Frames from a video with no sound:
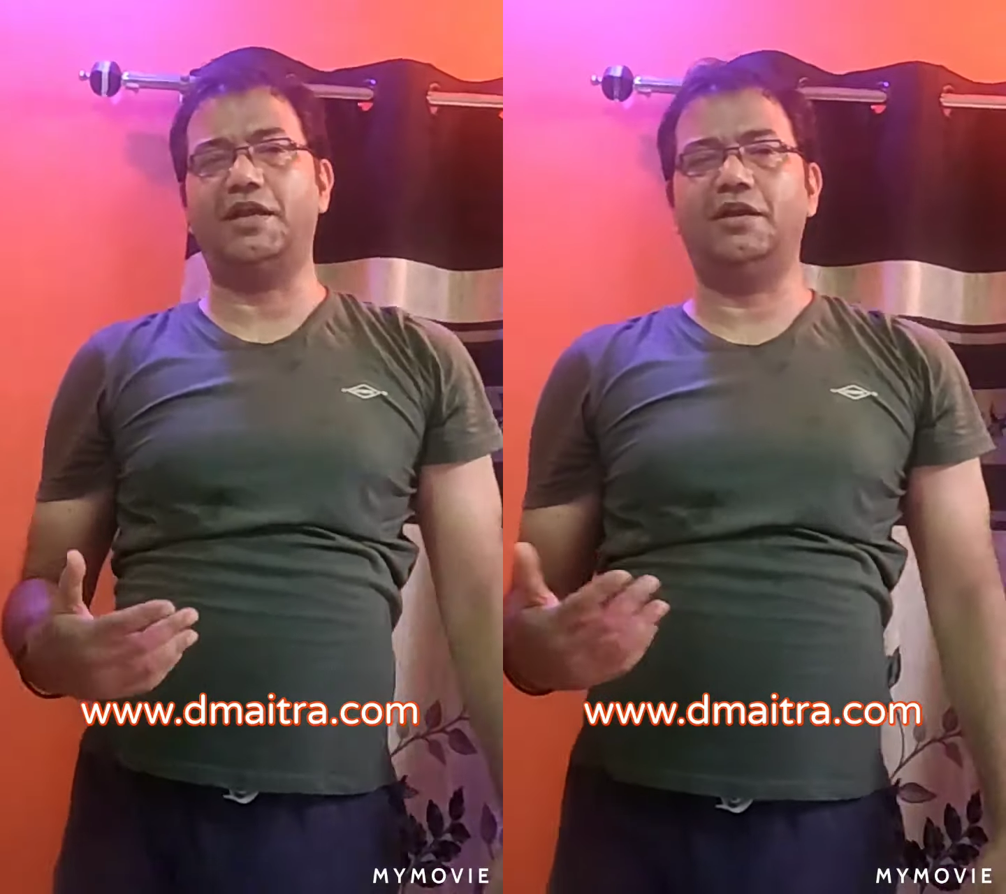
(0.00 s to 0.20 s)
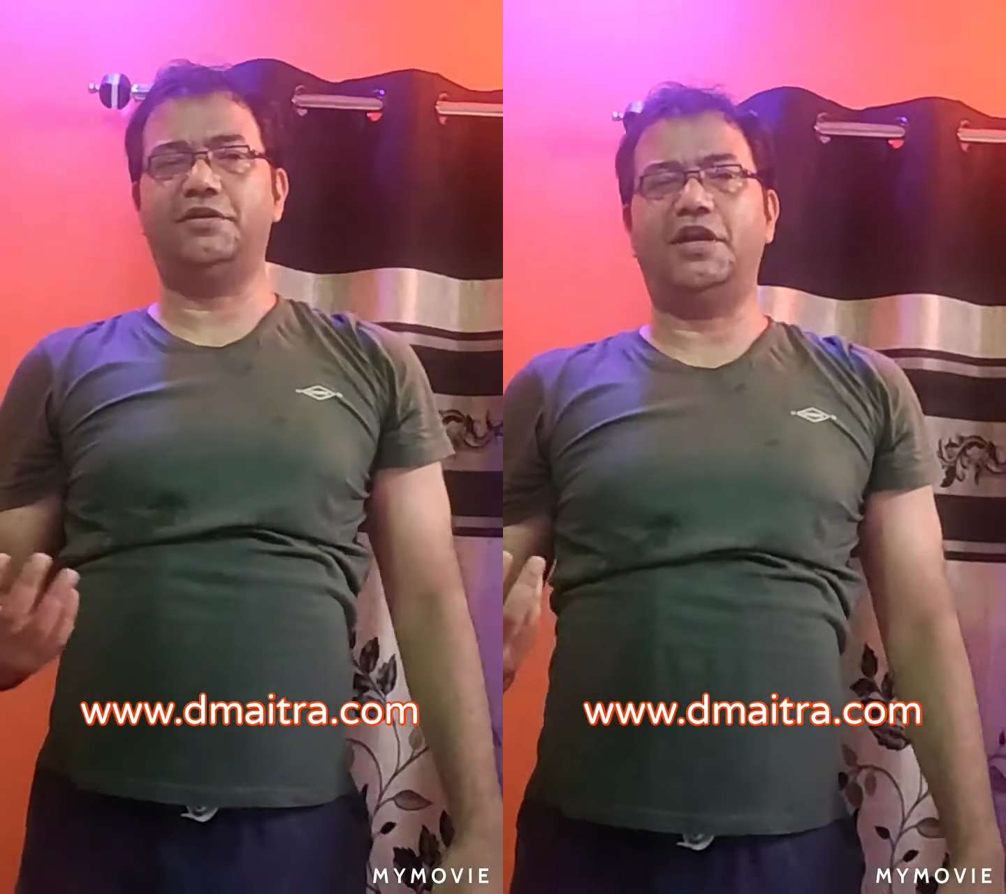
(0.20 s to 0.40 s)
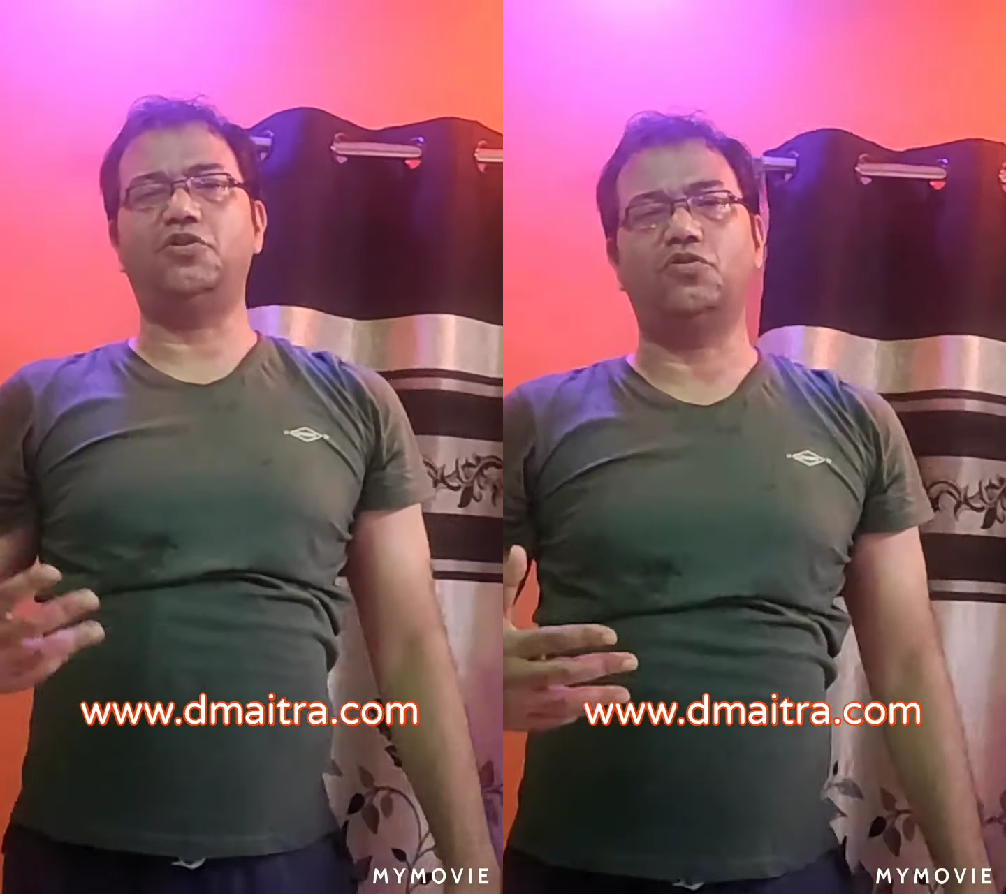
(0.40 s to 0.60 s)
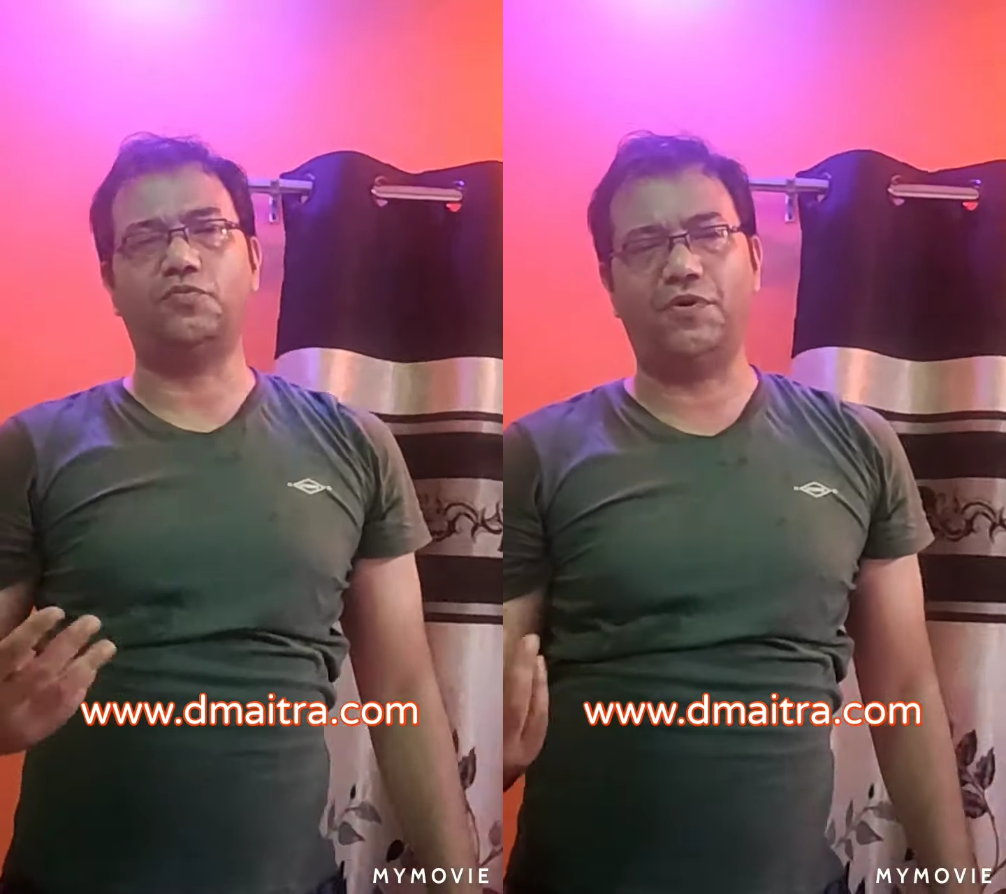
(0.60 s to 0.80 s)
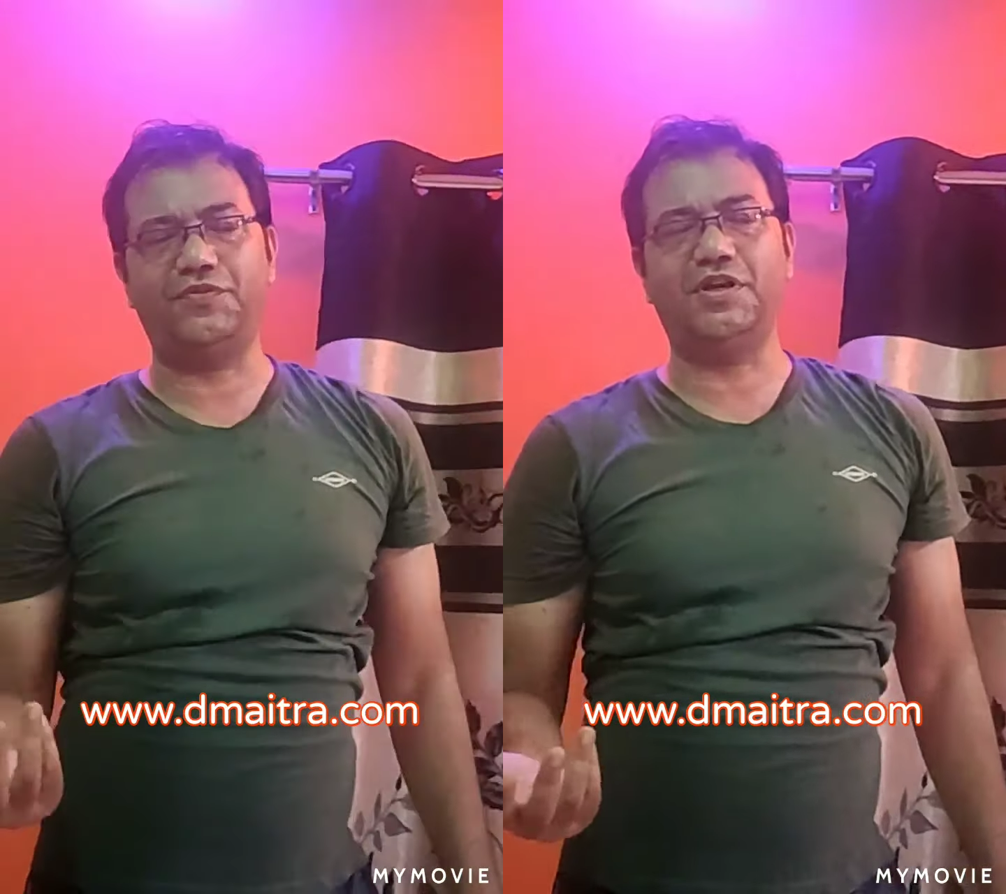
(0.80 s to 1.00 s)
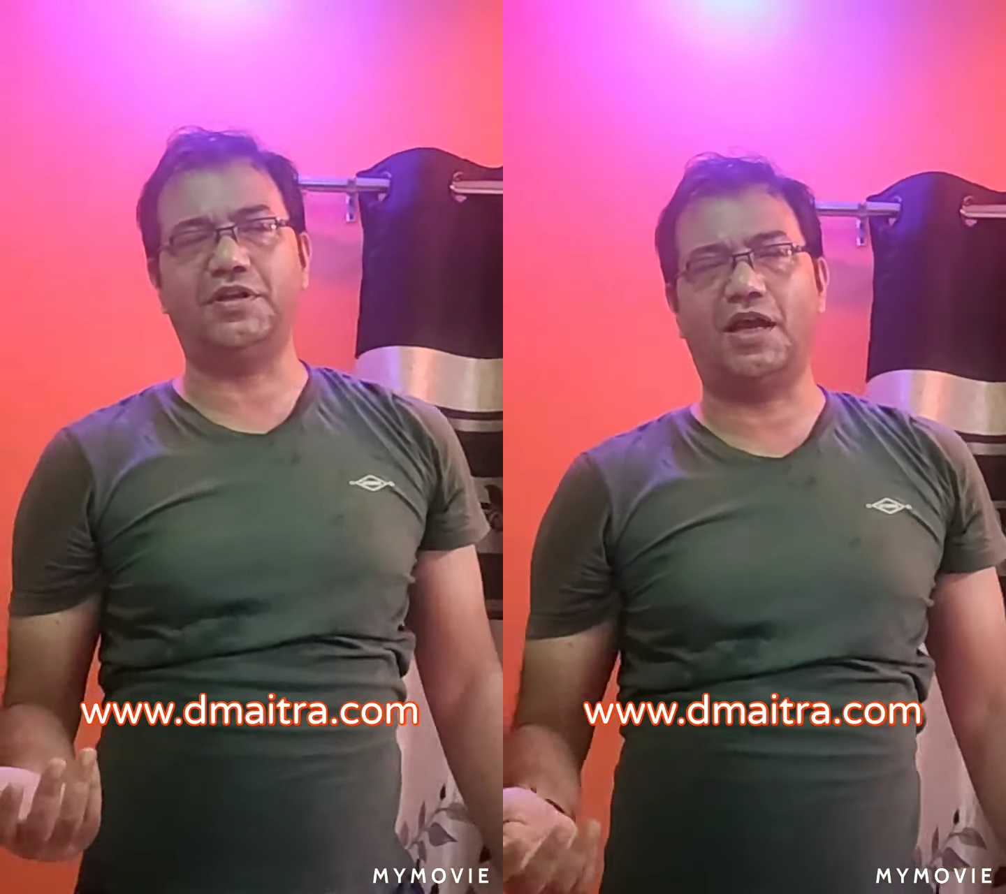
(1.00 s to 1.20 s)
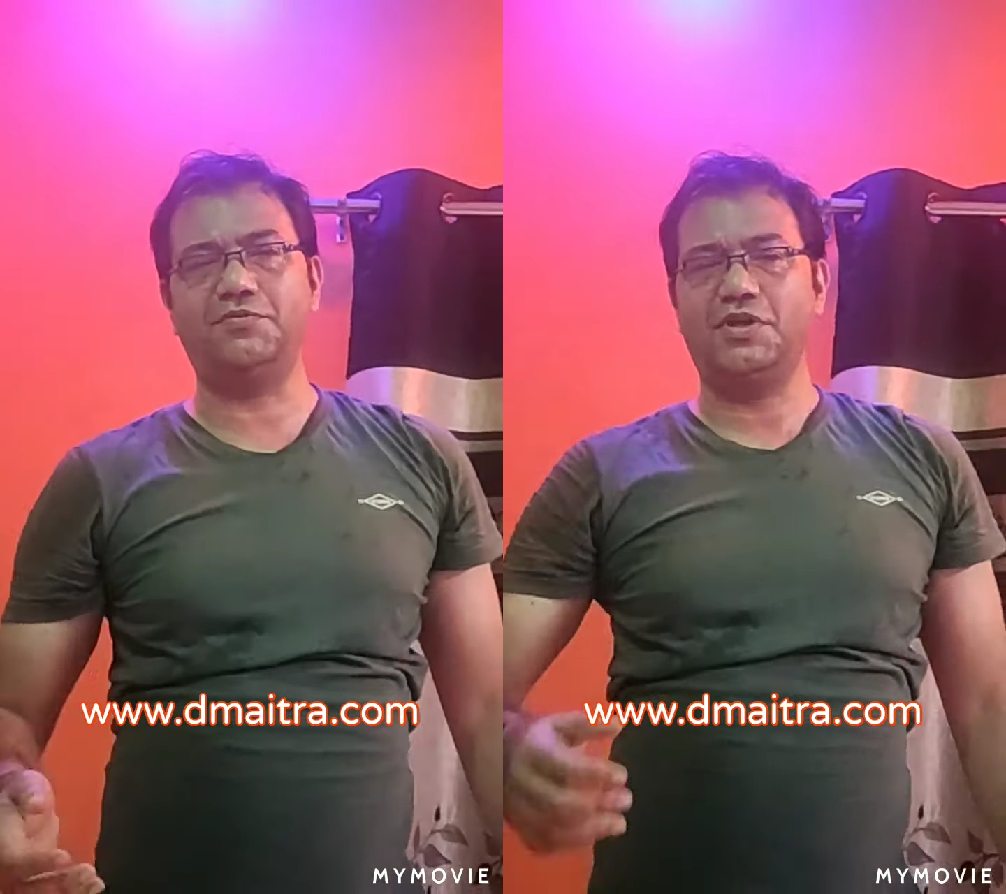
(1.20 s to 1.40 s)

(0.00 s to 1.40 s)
10 to 15 times,